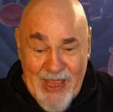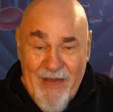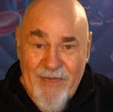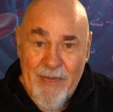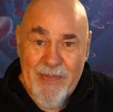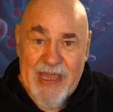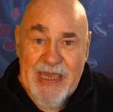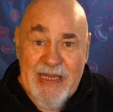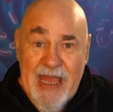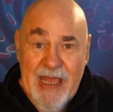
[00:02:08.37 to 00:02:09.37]
if I'm
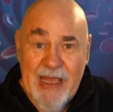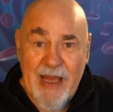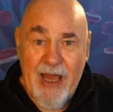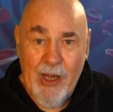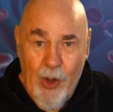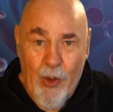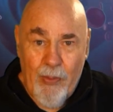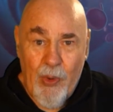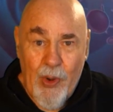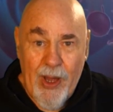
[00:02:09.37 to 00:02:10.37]
eating a
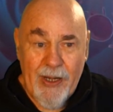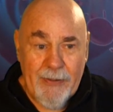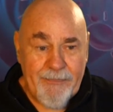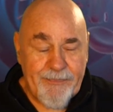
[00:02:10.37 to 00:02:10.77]
lot more,